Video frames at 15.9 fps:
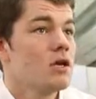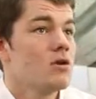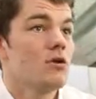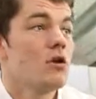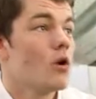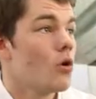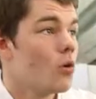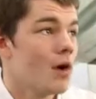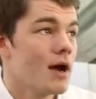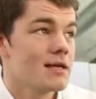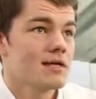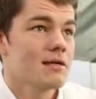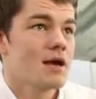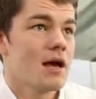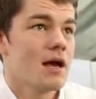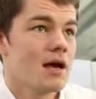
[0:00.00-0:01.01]
You can
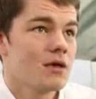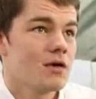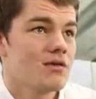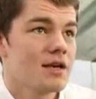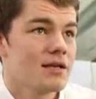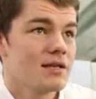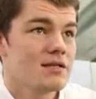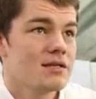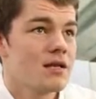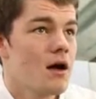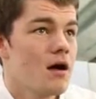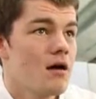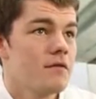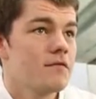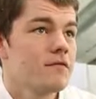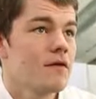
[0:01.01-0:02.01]
always contact the
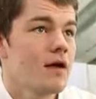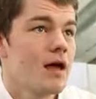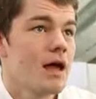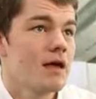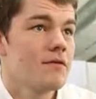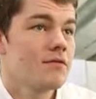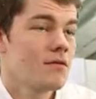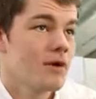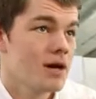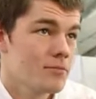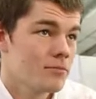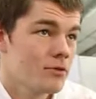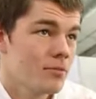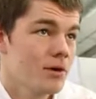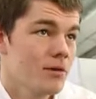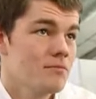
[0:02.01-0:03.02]
staff if you've got any
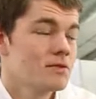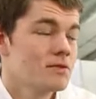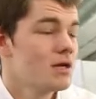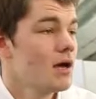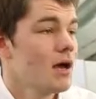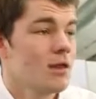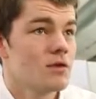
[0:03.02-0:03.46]
problems,